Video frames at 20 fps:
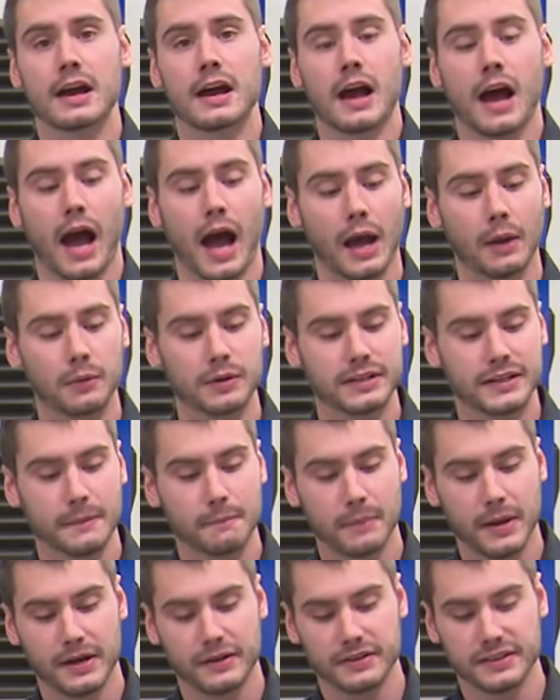I would
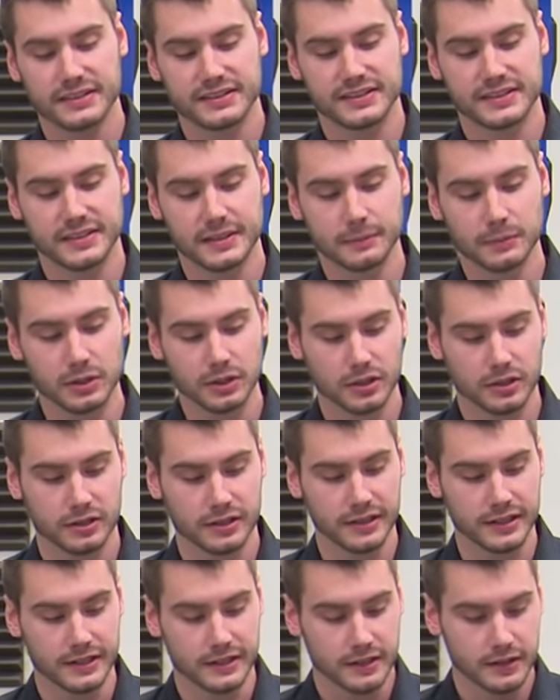compare this
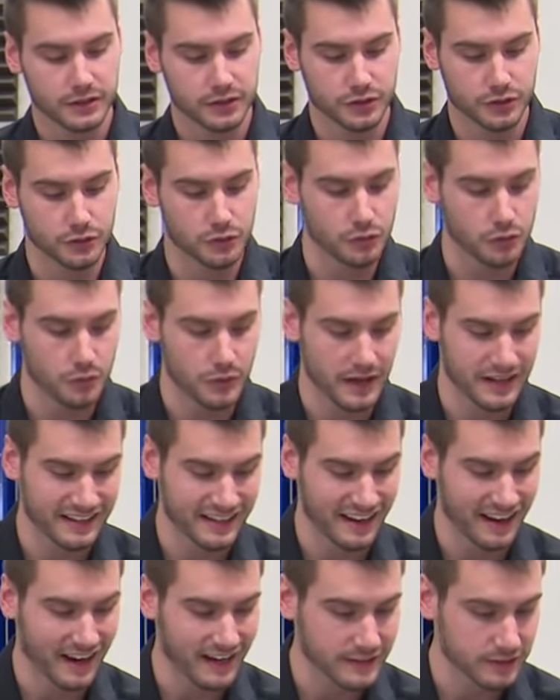similarly to an
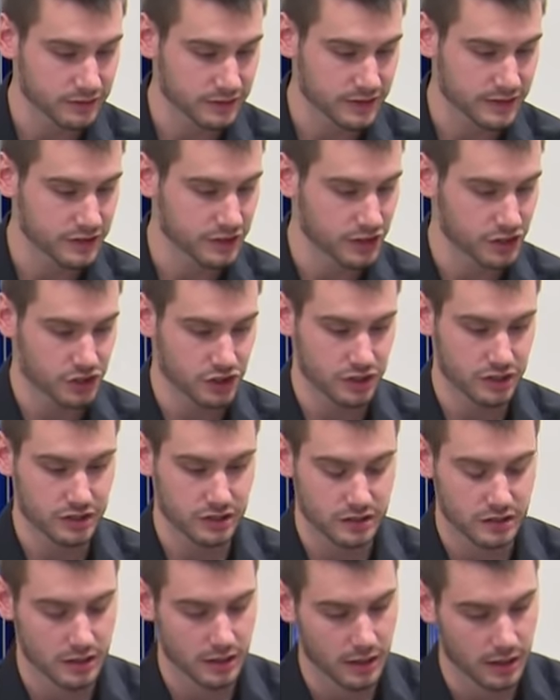idle condition.
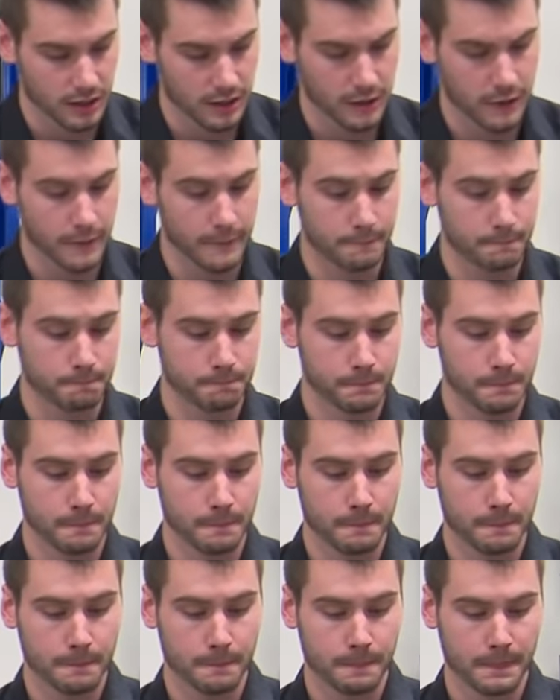Um,
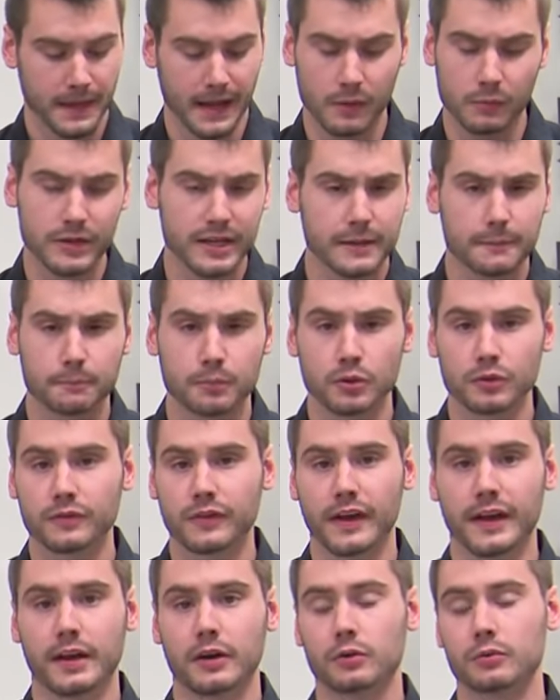And we can prove
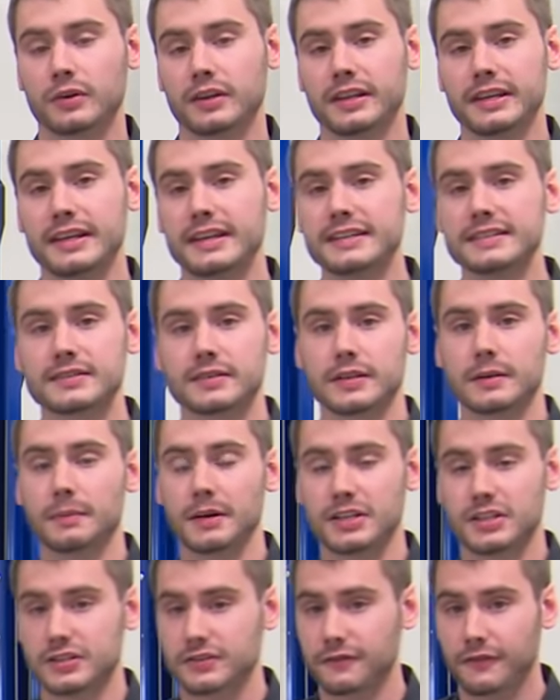that out really easily by
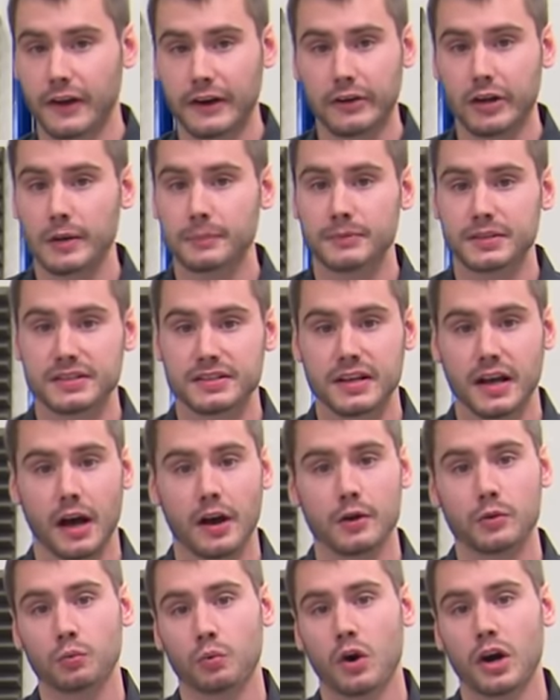just firing up this
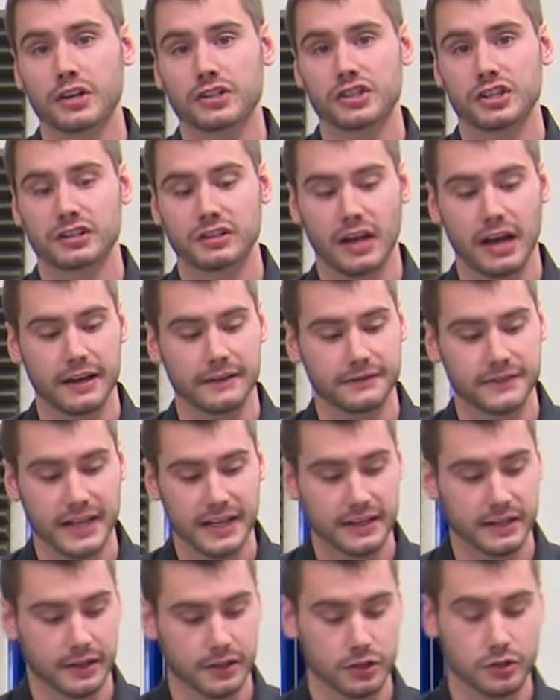car and watching live
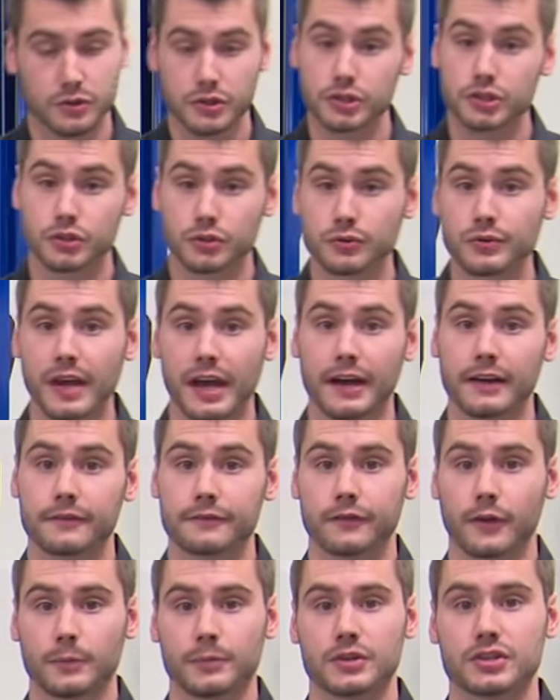data. And you can do that
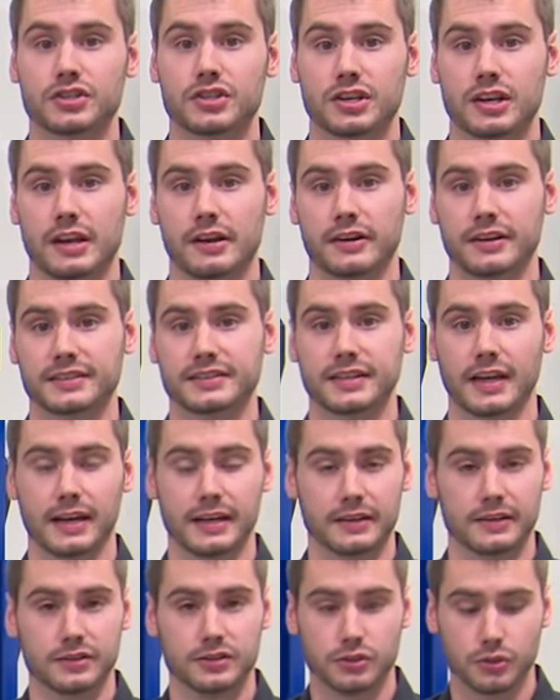from the generic side
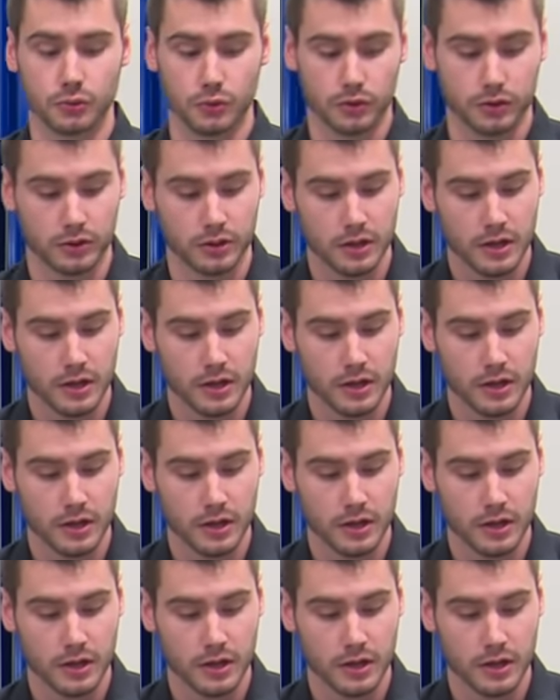of the tool.